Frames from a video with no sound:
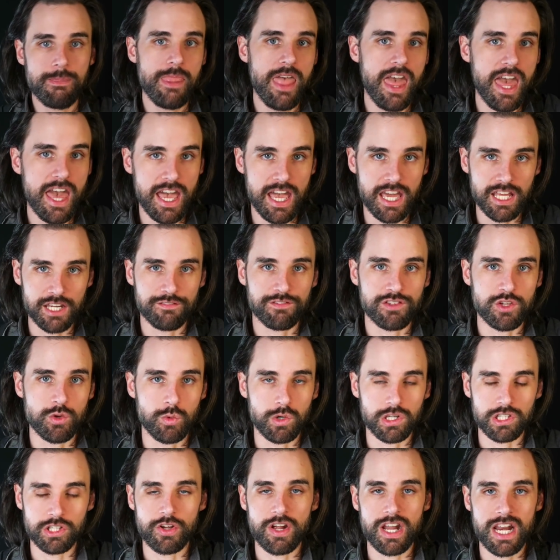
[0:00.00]
And if you
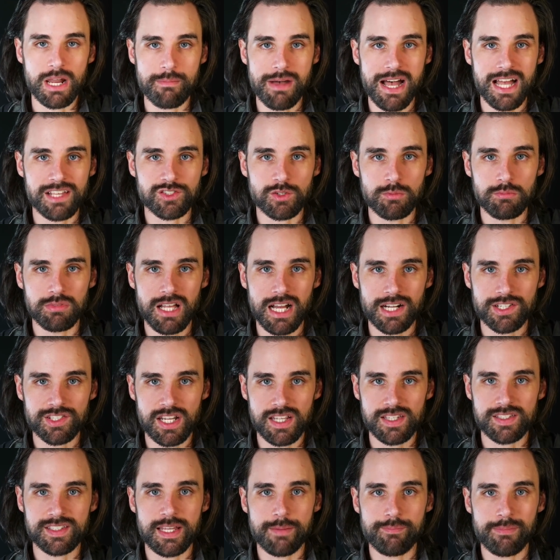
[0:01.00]
want to learn how to master
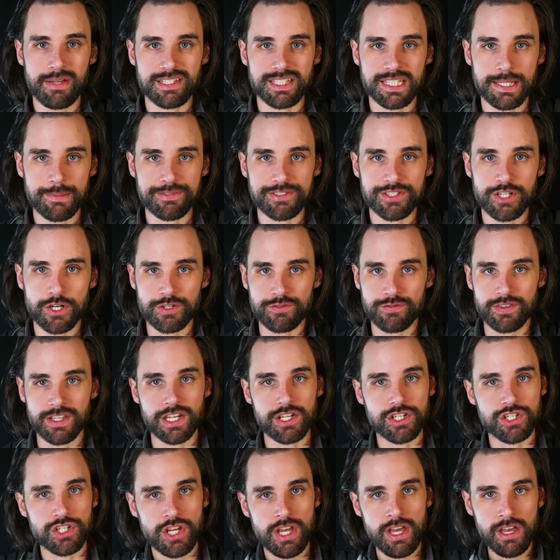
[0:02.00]
blockchain step by step, from start to
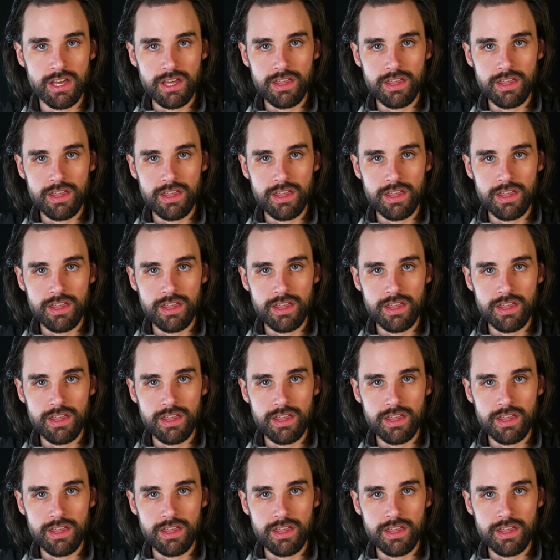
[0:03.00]
finish,